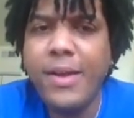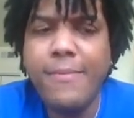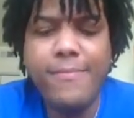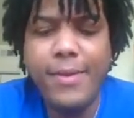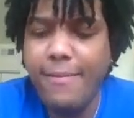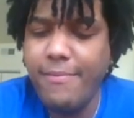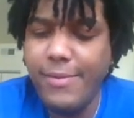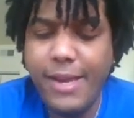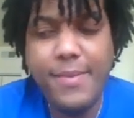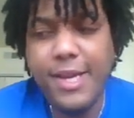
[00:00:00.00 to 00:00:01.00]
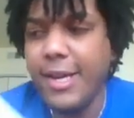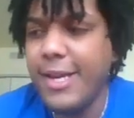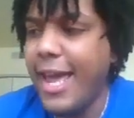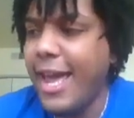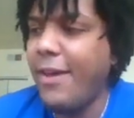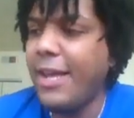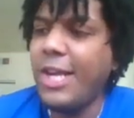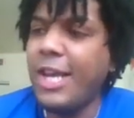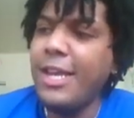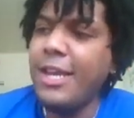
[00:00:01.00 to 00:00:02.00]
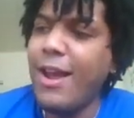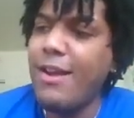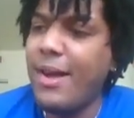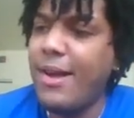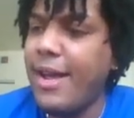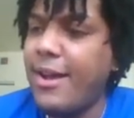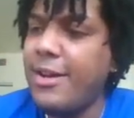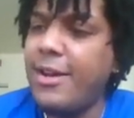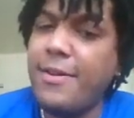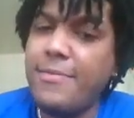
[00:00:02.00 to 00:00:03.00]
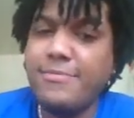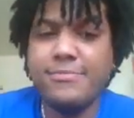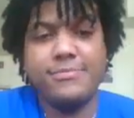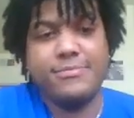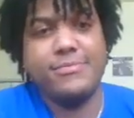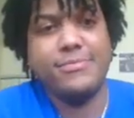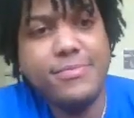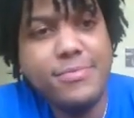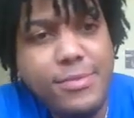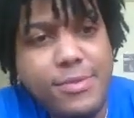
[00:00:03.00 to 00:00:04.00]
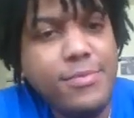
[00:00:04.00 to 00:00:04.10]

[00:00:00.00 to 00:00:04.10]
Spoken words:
It'd be good to have AJ Lee right about now, huh?